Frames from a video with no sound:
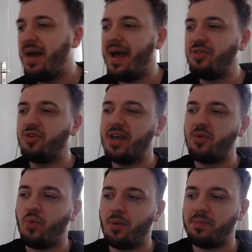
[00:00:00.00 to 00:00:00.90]
and you
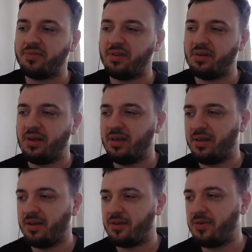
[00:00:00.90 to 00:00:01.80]
get
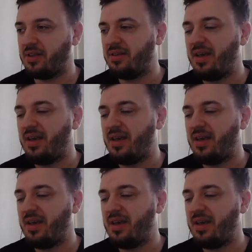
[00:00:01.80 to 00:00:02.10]
1% crit.